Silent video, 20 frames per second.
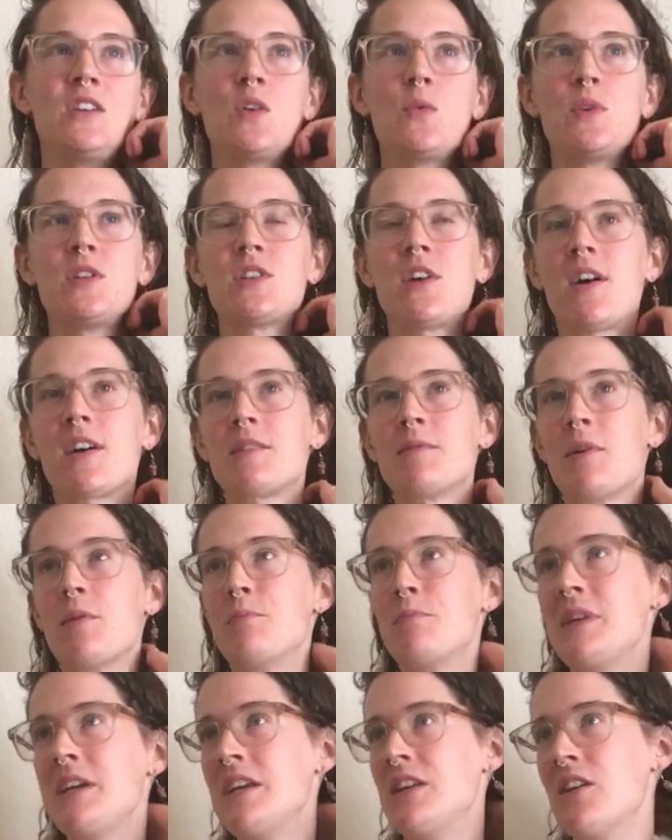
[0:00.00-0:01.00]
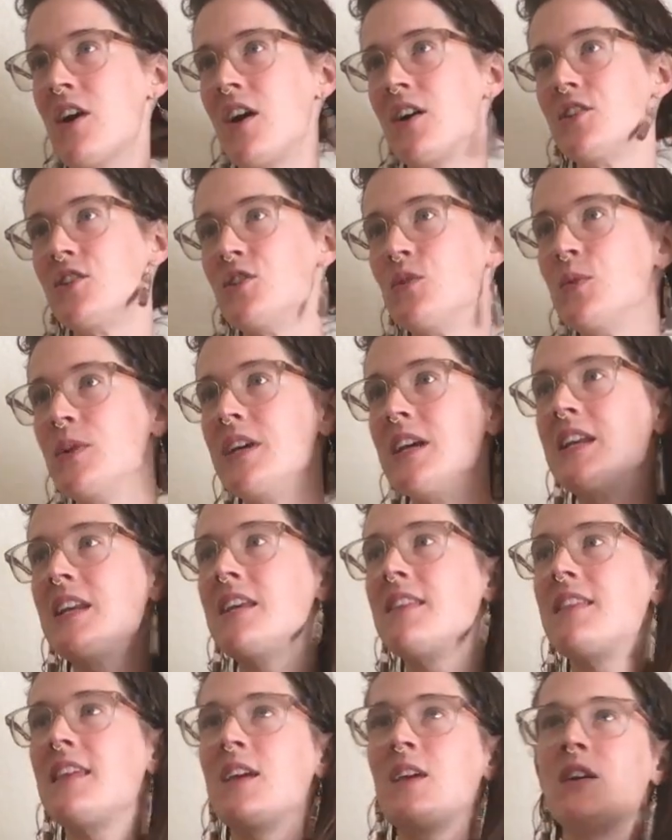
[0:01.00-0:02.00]
We talked about me not doing
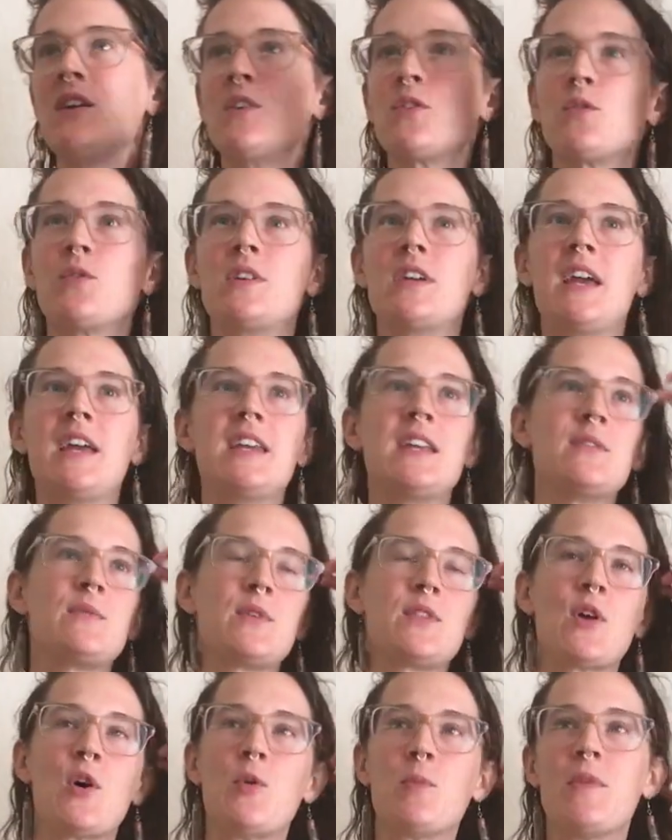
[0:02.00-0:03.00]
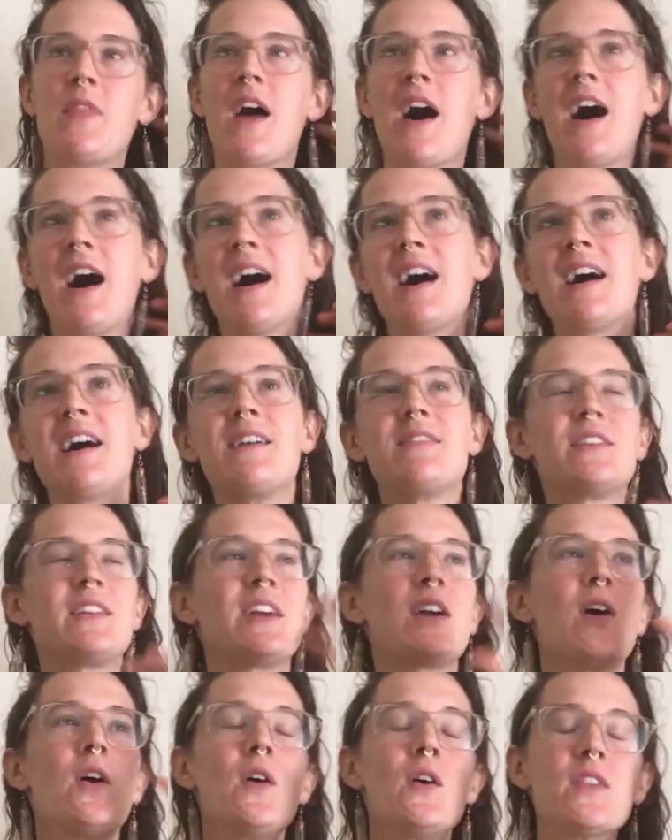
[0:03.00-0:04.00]
anything creative with Home in the Hive,
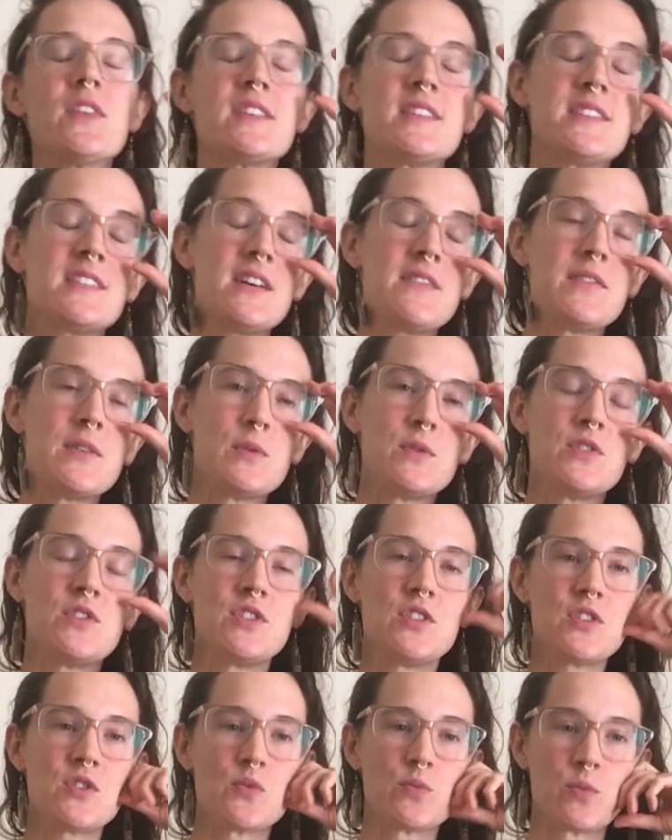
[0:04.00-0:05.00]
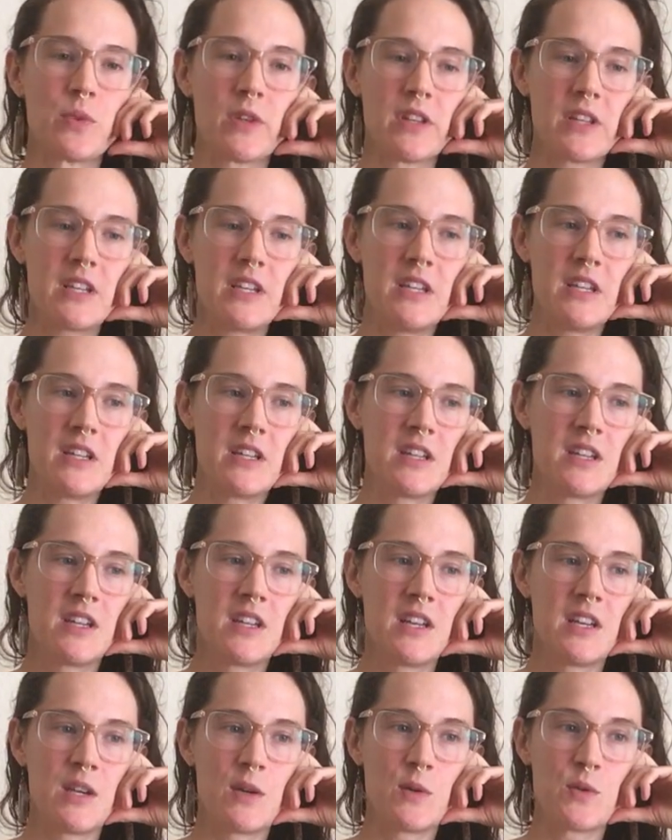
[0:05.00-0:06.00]
like all this stuff. It was really
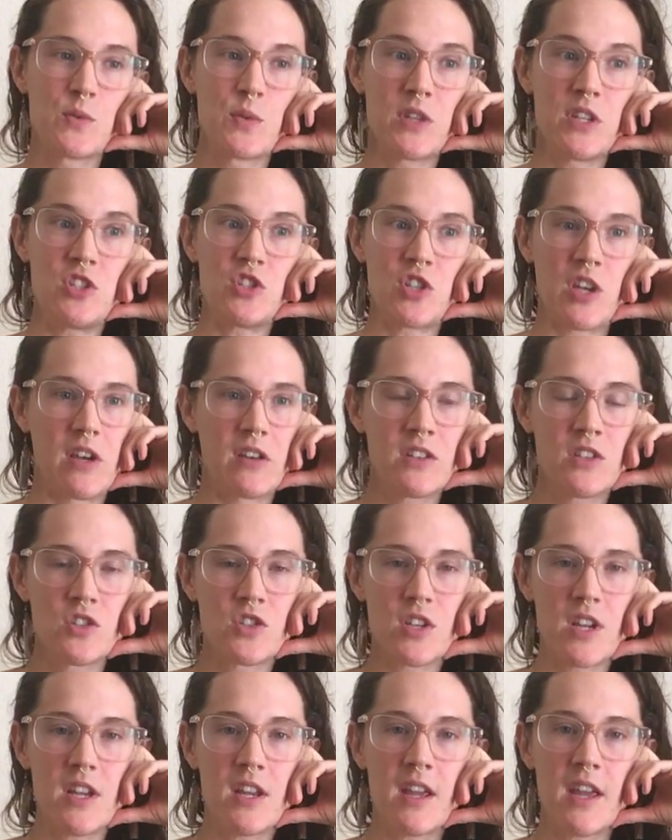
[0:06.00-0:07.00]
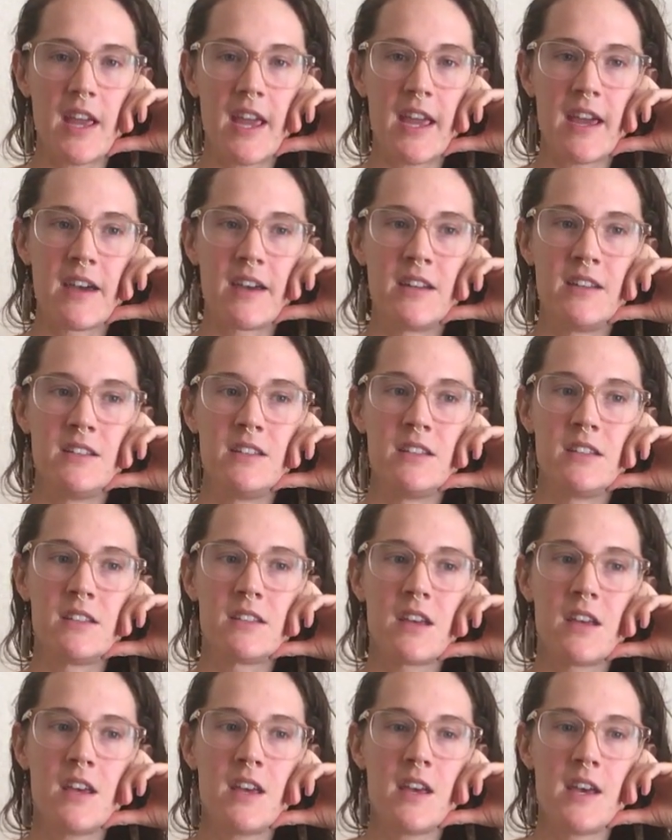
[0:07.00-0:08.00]
challenging. And
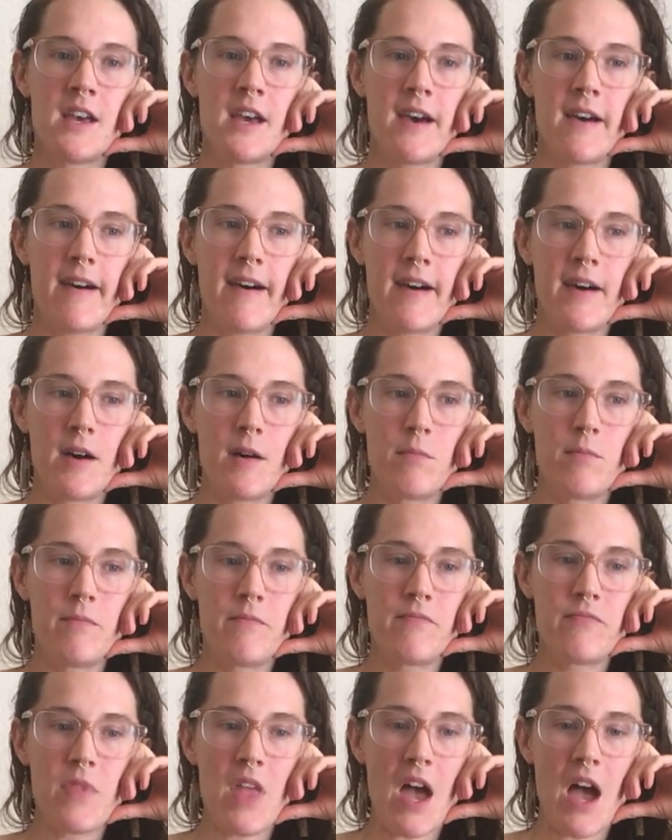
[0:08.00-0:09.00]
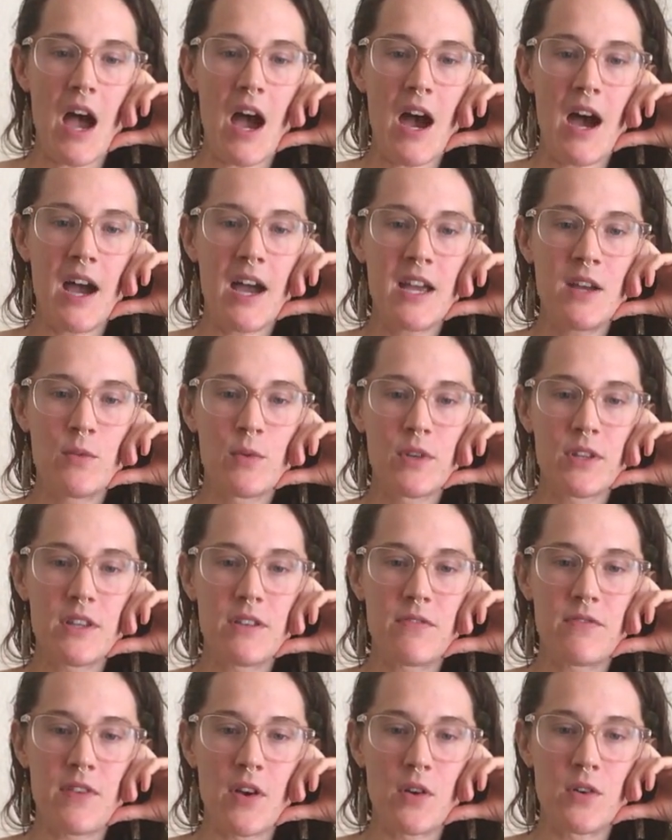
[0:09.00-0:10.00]
I really
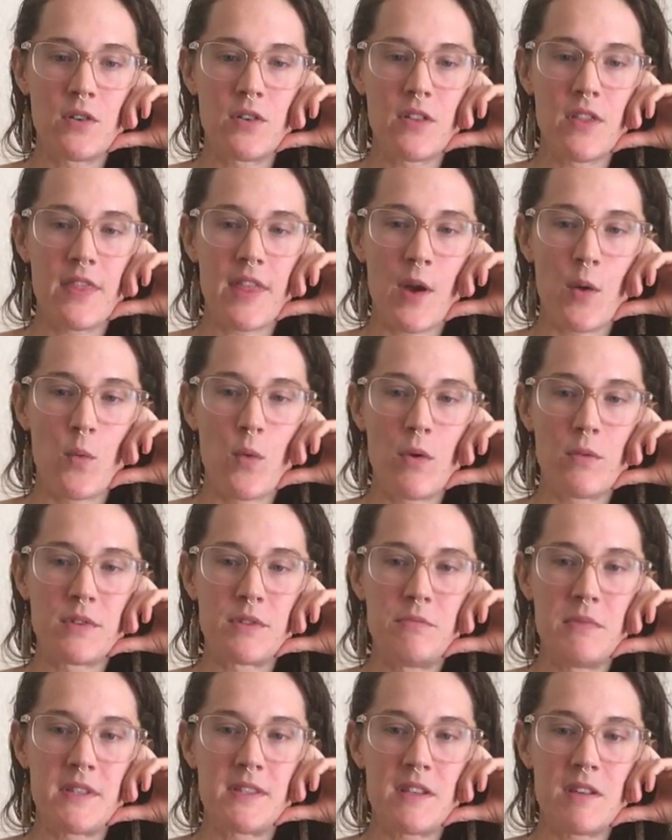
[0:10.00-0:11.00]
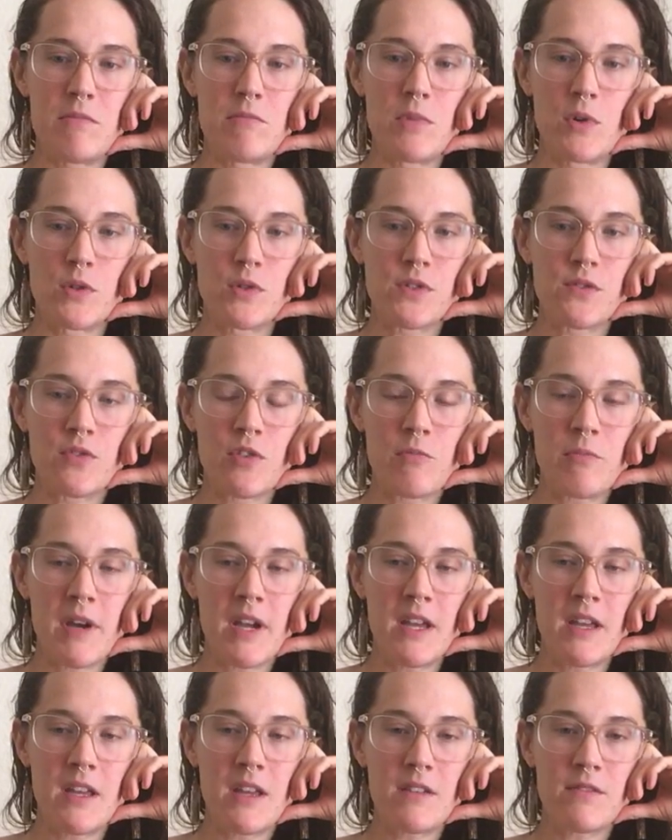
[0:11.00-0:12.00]
felt that what was missing most from
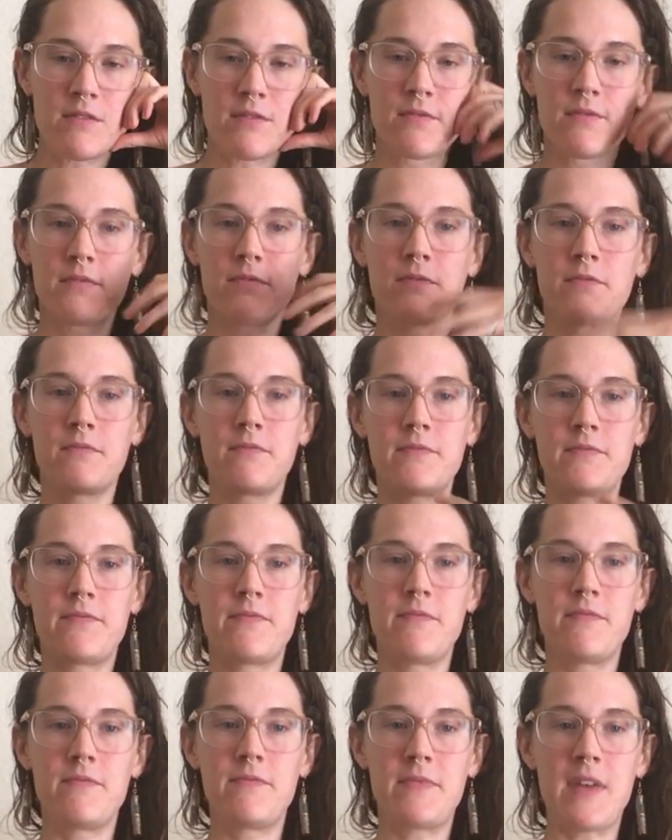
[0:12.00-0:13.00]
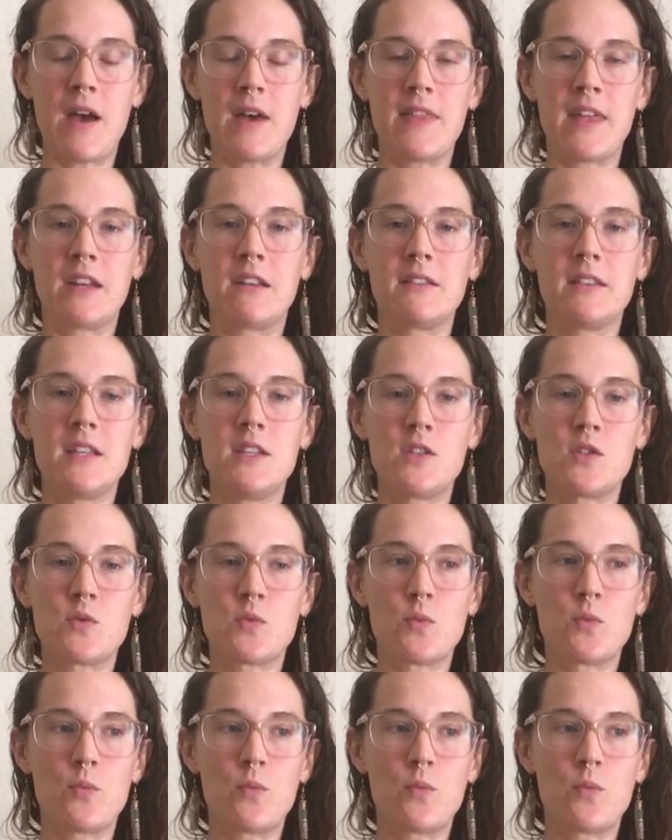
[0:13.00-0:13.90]
that at least